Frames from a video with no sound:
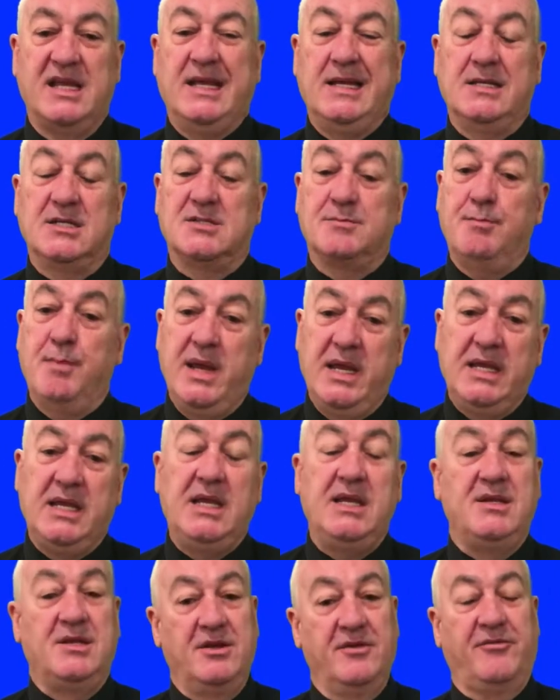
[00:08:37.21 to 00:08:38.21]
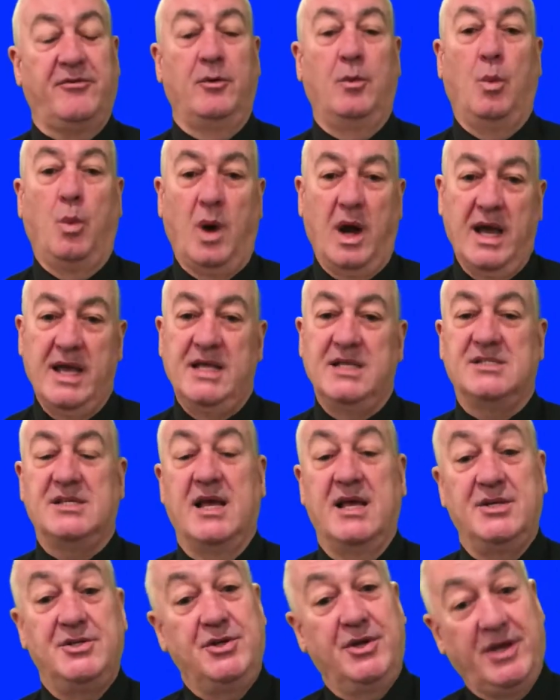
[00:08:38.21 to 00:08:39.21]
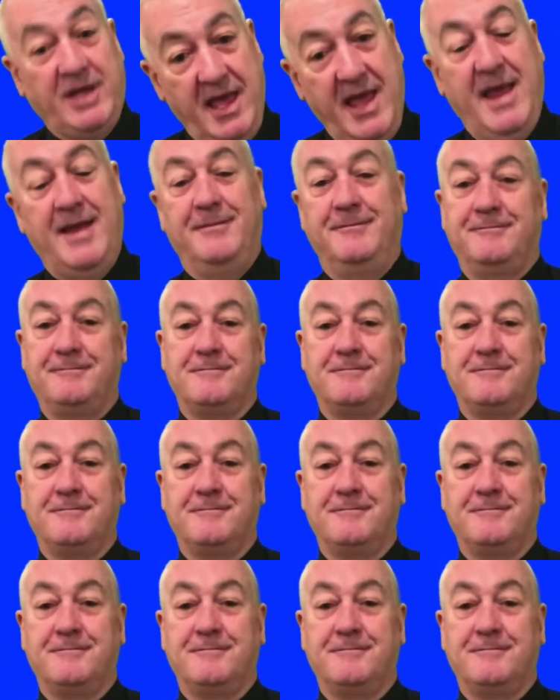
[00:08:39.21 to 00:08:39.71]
in as many different ways as you can.